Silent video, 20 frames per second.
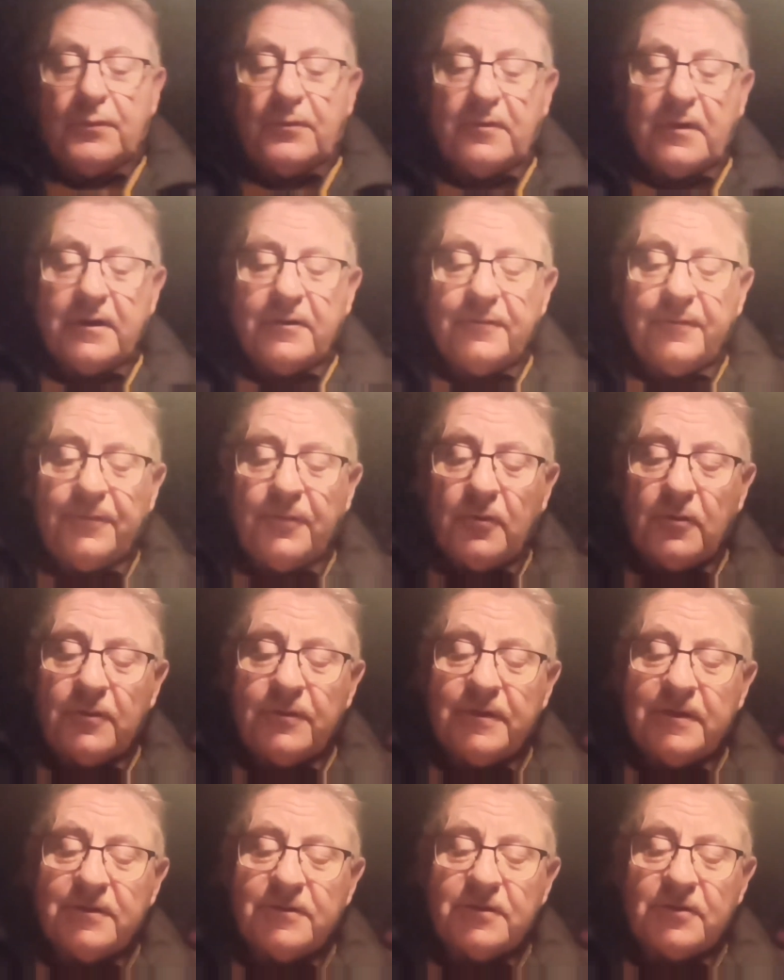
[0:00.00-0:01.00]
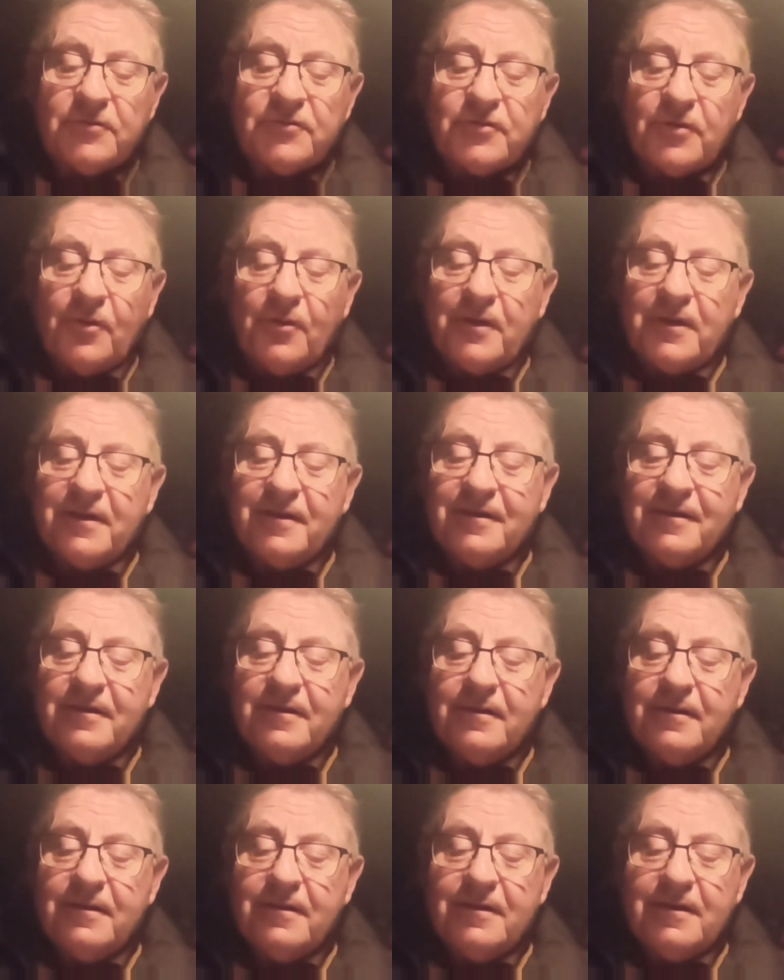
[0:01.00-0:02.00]
Break forth into joy.
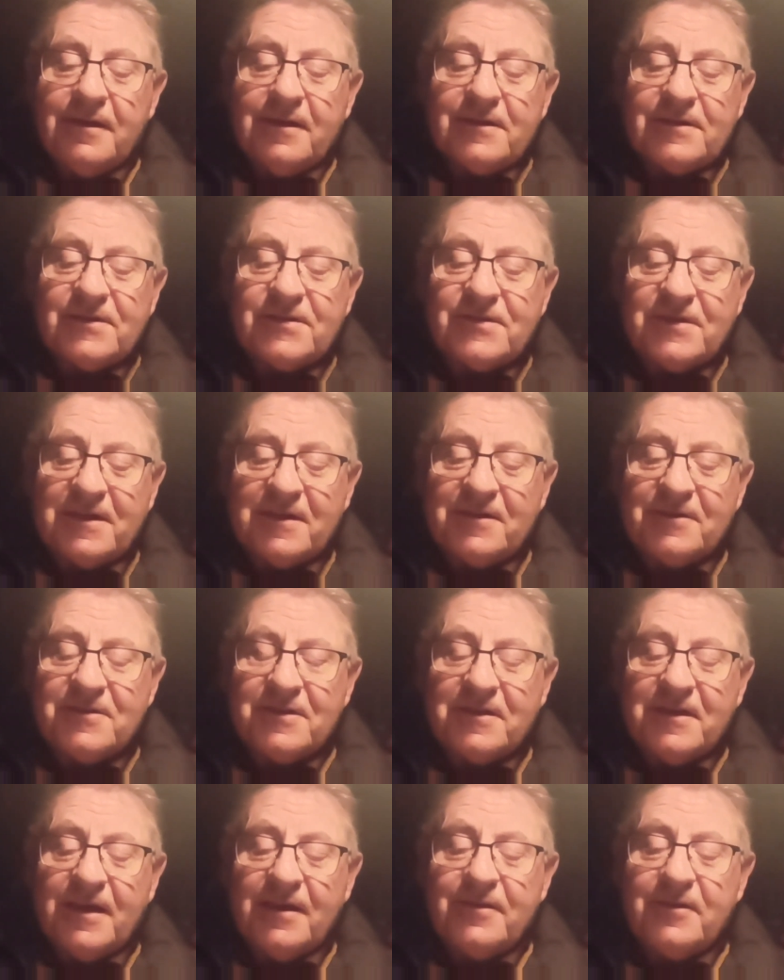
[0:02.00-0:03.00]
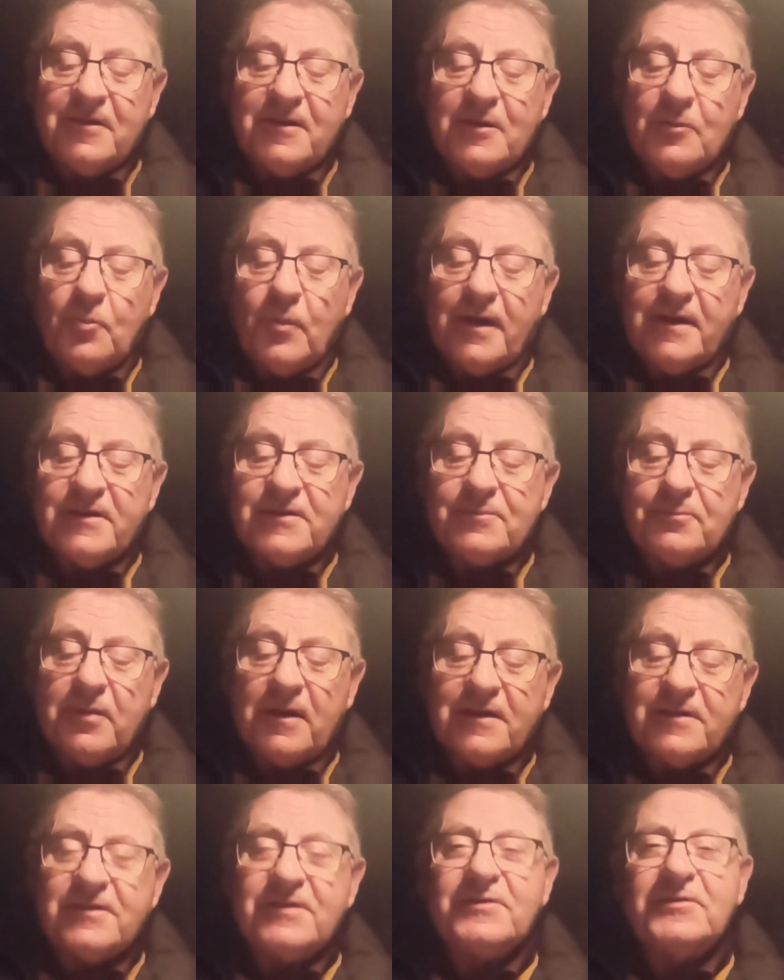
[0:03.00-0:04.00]
Sing together, ye waste
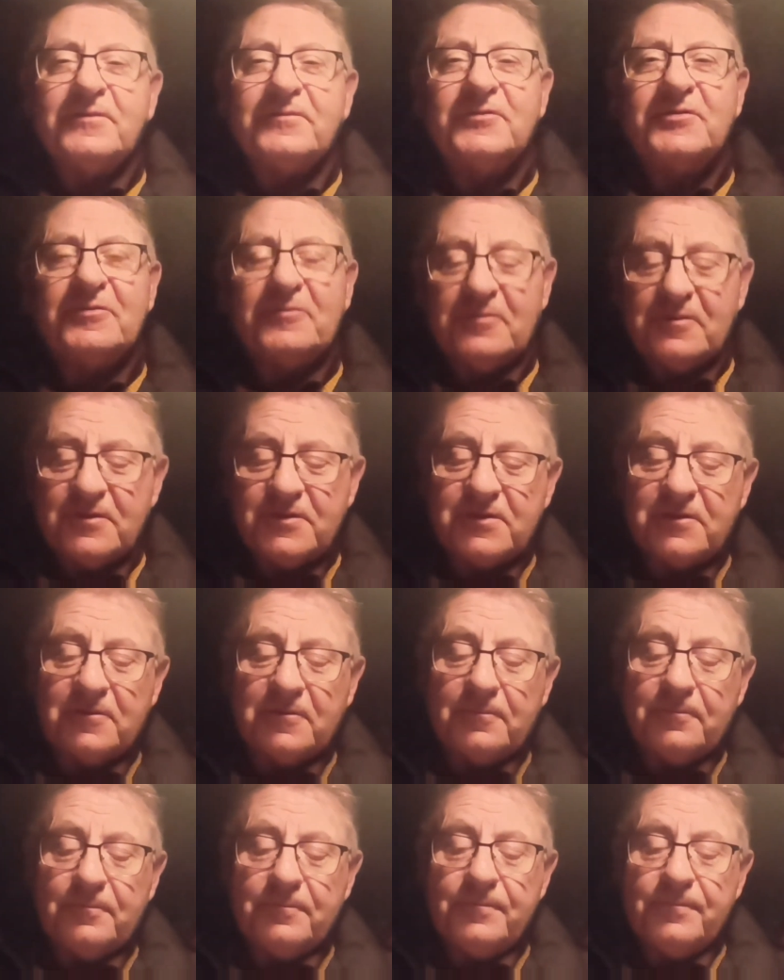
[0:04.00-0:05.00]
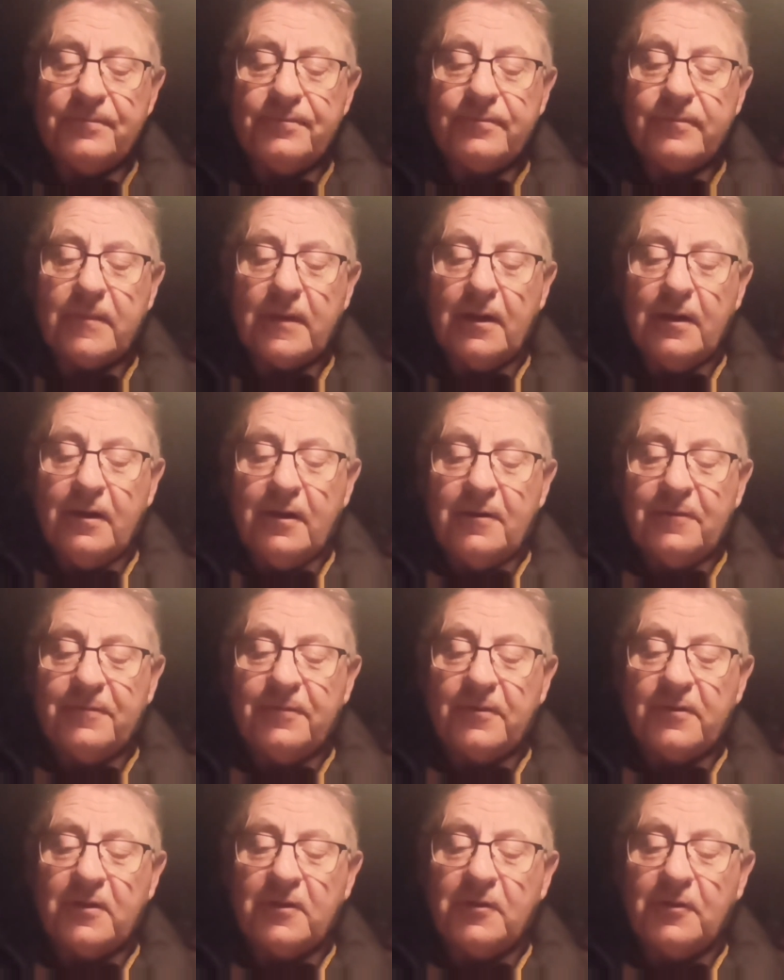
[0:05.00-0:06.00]
places of Jerusalem.
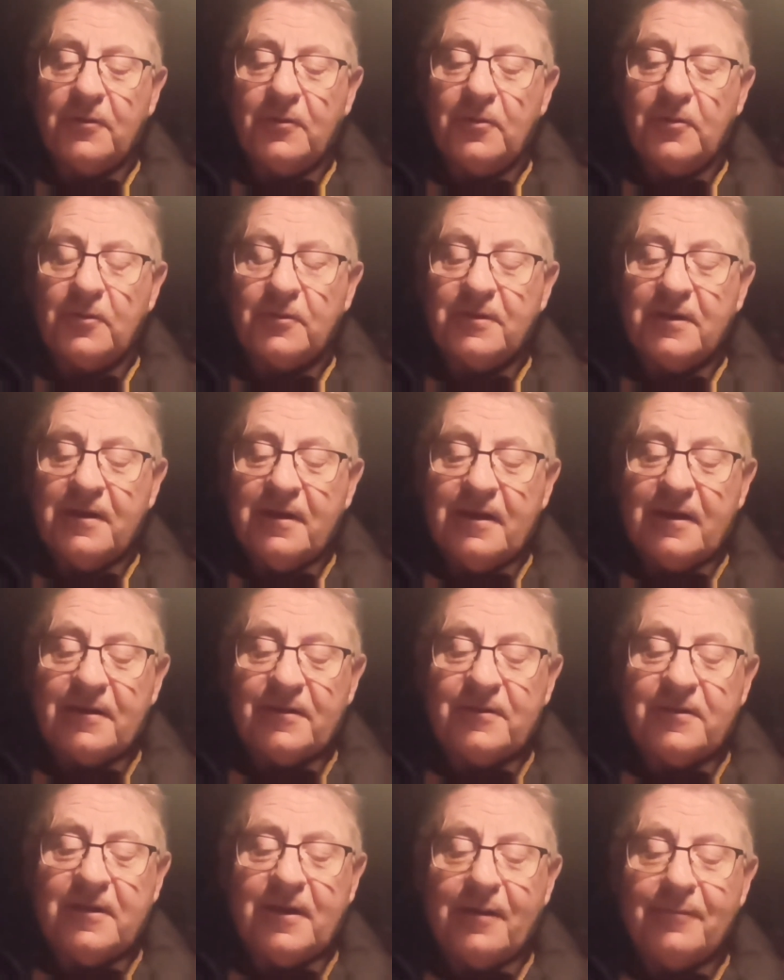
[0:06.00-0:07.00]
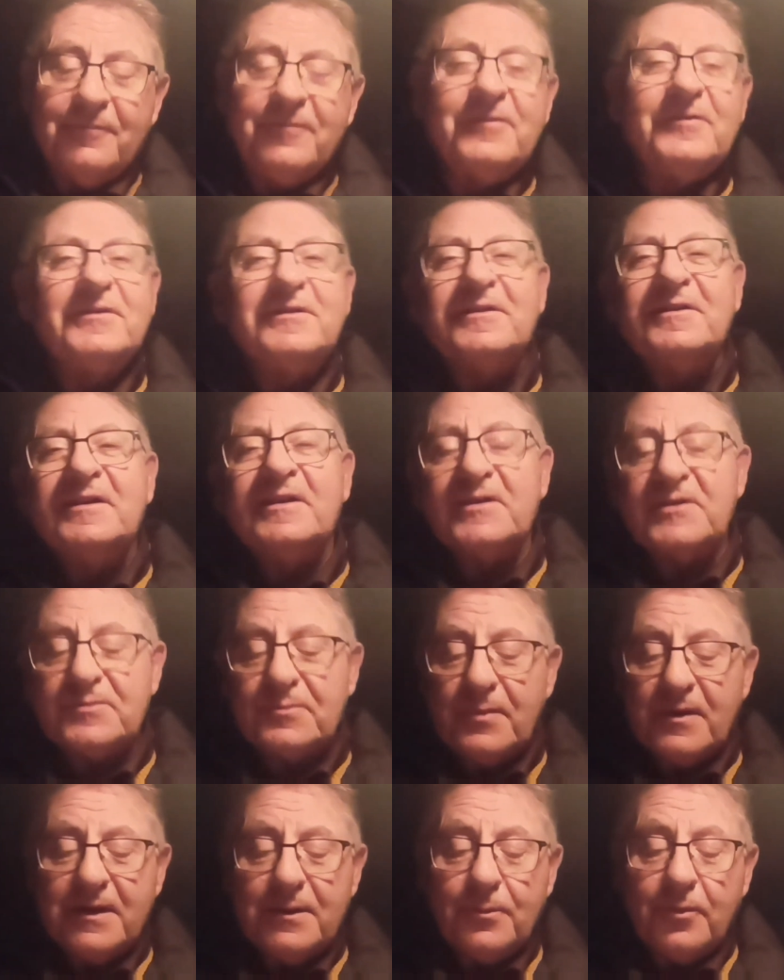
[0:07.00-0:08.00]
For the Lord hath comforted
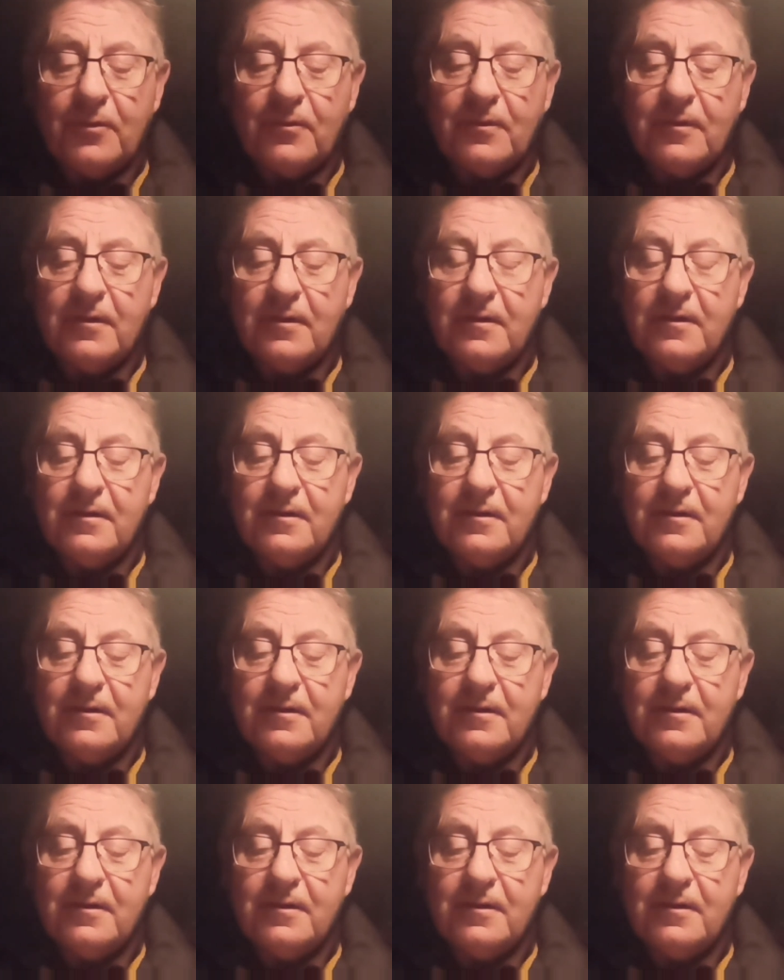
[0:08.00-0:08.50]
his people